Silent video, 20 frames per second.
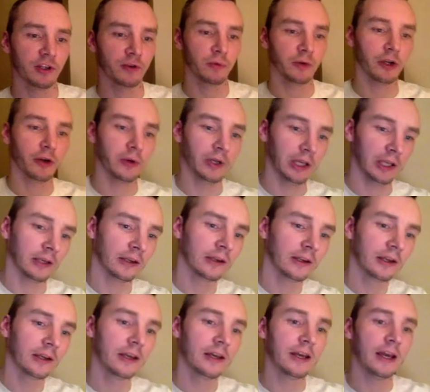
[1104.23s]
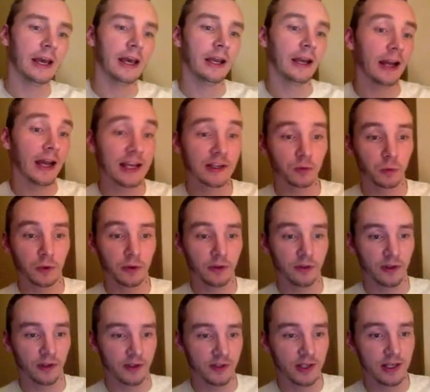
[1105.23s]
we're going in. And as with
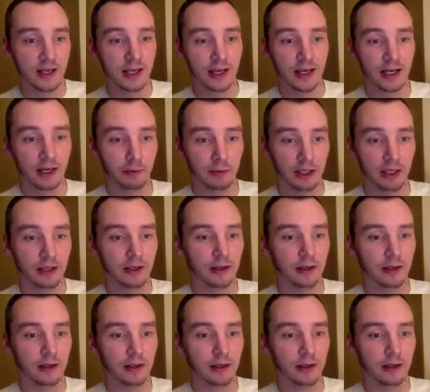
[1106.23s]
the seeking enemy,